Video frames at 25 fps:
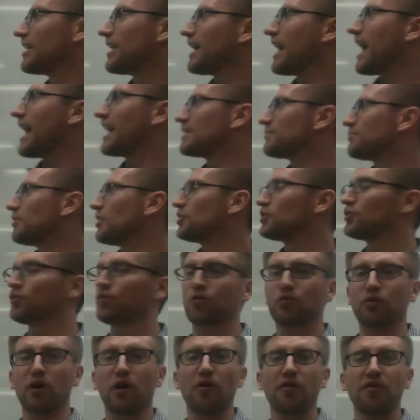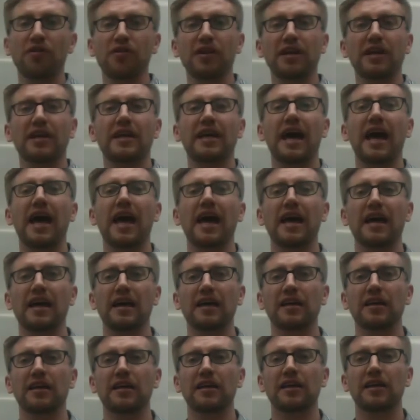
exponential growth and decay,